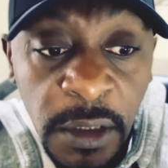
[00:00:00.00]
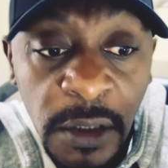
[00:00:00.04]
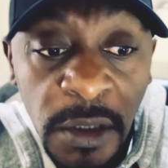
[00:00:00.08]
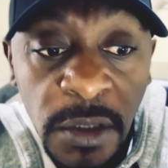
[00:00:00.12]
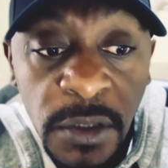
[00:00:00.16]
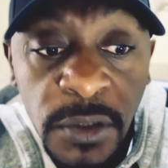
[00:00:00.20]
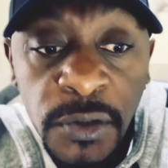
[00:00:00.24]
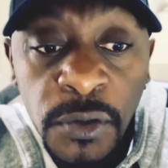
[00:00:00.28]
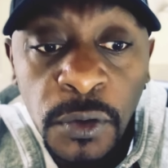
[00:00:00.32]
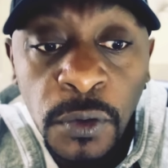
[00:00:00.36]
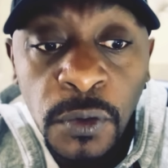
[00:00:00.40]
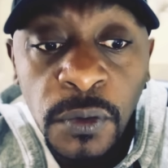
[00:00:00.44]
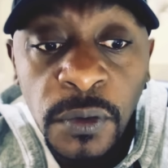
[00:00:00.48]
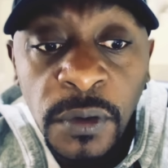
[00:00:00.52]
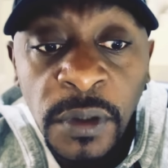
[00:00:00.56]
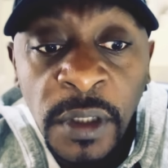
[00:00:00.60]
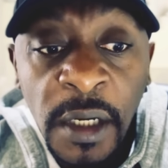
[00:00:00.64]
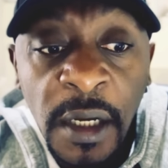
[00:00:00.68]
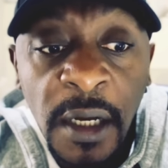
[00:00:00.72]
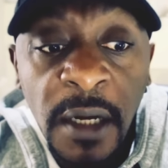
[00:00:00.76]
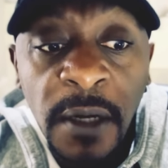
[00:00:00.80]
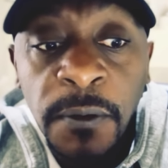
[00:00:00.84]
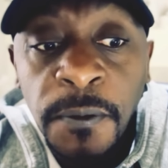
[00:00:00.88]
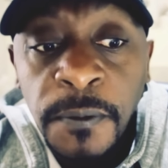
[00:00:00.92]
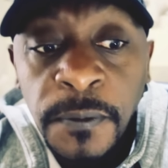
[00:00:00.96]
So
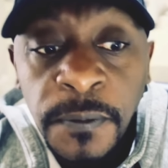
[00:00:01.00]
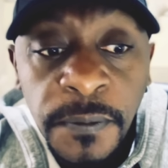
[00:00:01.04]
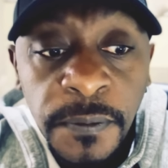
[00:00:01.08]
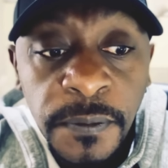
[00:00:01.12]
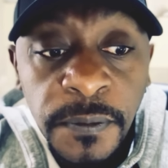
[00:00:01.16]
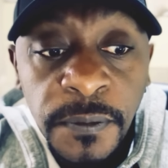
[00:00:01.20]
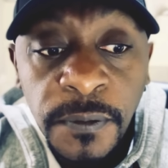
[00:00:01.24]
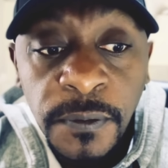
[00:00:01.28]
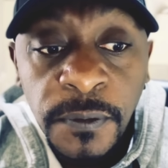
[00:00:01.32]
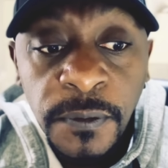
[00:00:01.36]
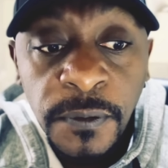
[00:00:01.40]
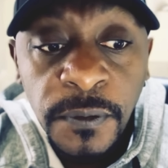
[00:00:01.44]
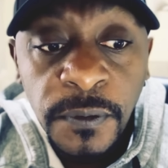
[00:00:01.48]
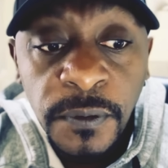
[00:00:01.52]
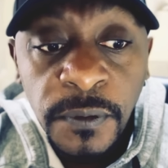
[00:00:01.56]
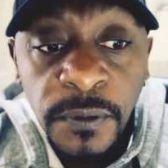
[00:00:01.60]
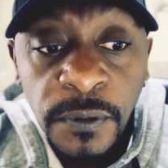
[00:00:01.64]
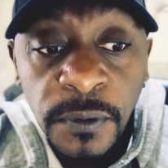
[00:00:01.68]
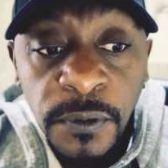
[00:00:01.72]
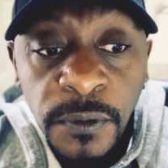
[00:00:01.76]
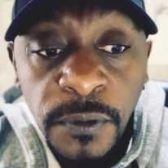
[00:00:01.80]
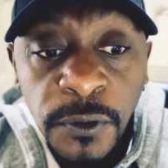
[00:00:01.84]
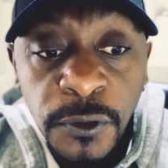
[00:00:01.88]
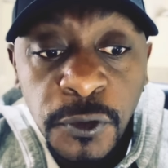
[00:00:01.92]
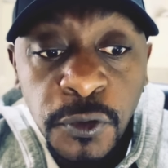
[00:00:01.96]
now
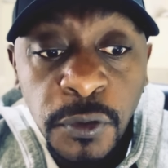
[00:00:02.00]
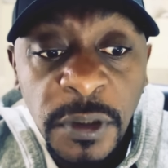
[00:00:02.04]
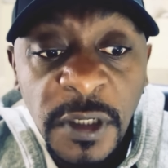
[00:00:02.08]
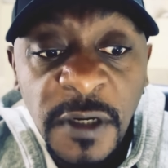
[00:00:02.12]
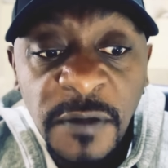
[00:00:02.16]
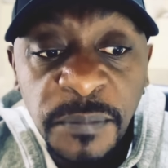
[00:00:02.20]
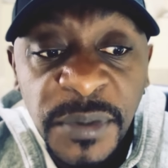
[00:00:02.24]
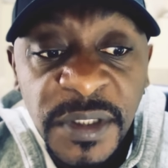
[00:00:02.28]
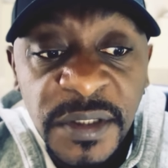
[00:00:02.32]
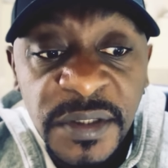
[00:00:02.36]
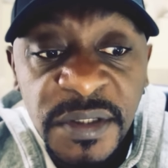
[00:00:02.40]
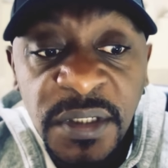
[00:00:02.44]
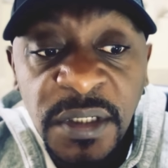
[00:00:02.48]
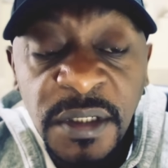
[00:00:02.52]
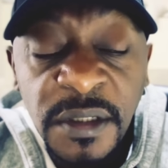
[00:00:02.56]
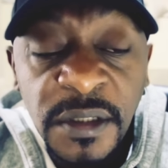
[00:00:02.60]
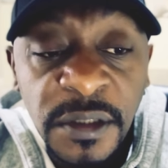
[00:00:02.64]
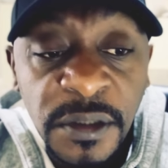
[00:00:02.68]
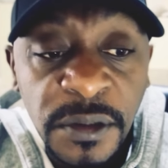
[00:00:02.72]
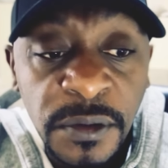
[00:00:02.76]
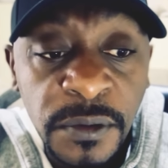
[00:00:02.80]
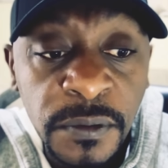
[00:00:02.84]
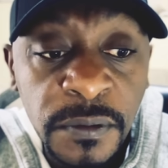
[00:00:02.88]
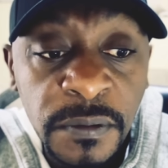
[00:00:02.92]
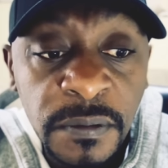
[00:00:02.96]
your children have been seeing
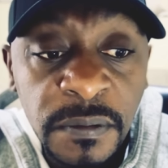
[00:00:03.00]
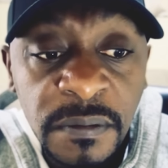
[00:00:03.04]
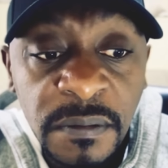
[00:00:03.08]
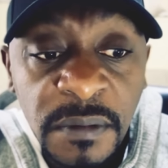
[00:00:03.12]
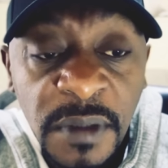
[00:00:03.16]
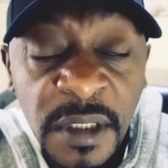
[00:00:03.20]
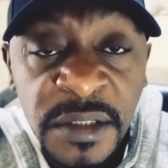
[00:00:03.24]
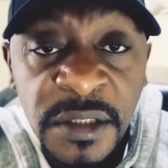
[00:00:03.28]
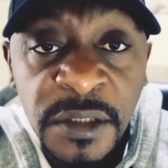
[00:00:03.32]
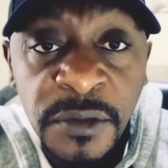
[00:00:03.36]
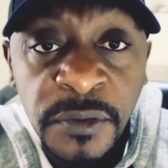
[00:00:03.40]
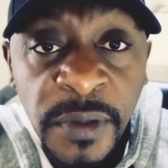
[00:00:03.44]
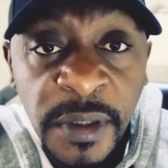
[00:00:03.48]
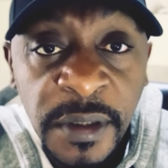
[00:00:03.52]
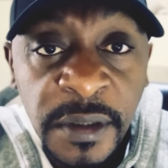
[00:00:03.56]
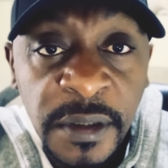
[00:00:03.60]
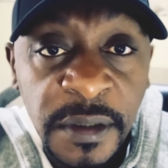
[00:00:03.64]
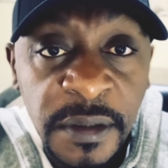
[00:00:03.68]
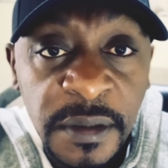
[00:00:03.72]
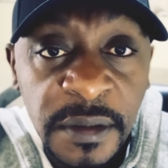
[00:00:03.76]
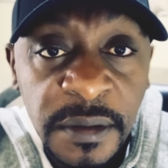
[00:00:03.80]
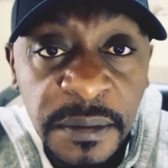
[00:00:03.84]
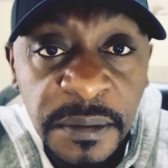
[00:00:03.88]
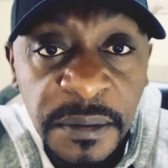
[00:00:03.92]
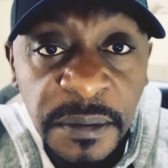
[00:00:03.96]
you as a
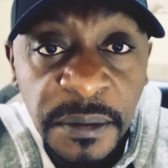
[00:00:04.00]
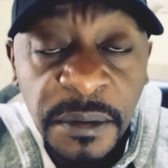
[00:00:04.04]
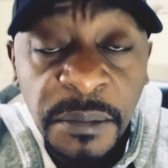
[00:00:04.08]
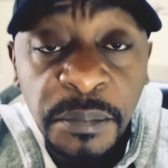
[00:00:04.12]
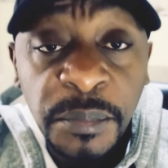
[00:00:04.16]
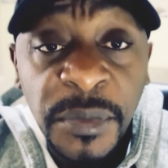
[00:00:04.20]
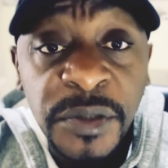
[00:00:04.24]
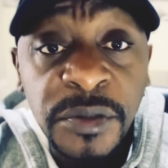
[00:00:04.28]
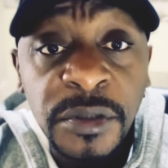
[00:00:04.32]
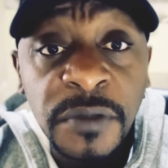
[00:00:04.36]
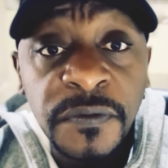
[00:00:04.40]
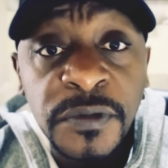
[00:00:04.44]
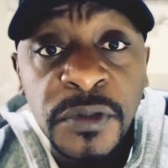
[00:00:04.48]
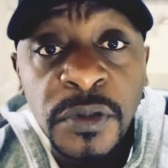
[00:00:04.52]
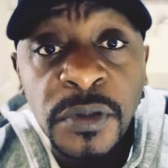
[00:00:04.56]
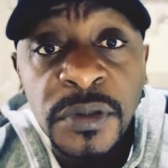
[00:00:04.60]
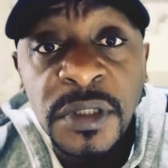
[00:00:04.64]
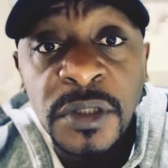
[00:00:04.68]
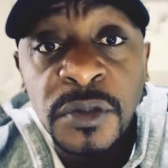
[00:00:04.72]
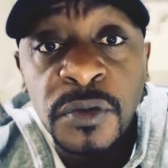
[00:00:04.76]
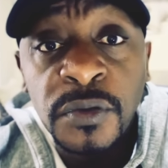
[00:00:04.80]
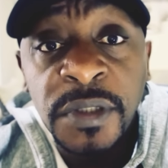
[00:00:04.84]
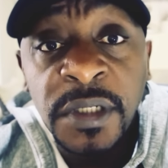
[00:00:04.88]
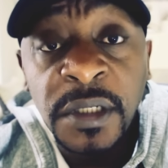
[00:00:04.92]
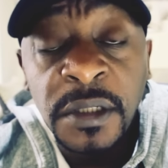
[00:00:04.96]
drunkard, but you've
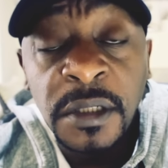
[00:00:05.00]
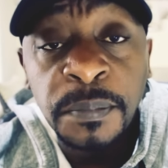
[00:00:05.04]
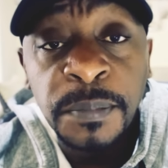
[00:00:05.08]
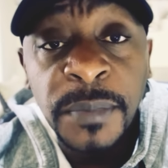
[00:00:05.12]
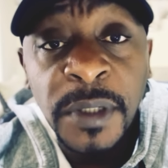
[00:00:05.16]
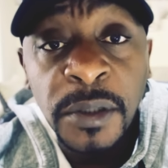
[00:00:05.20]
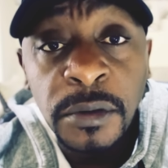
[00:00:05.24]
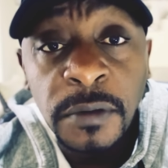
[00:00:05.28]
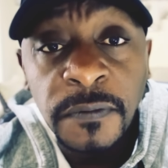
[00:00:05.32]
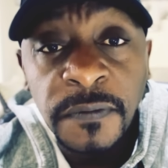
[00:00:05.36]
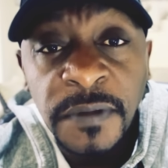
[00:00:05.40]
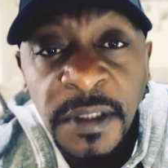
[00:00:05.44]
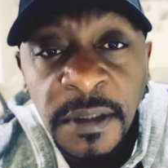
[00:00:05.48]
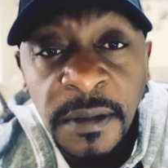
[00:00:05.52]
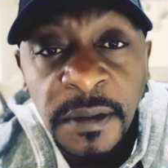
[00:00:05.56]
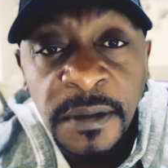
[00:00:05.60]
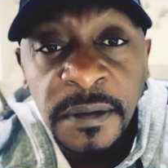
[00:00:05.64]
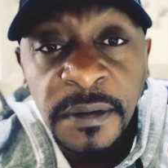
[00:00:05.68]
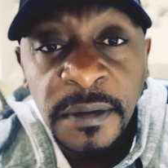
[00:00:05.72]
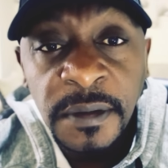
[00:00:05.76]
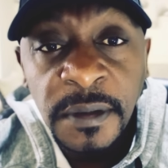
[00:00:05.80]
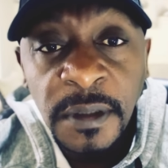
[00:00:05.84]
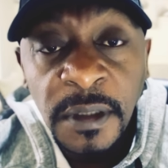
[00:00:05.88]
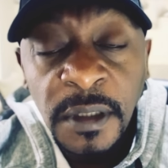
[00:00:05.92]
chosen to take a path of healing.